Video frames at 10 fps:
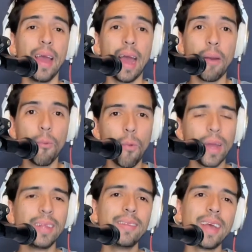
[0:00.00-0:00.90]
and
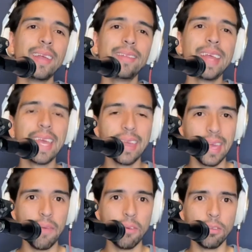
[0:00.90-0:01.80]
what insights they can
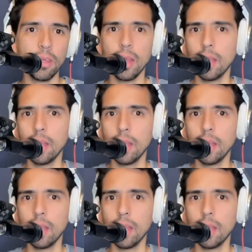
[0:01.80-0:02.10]
give us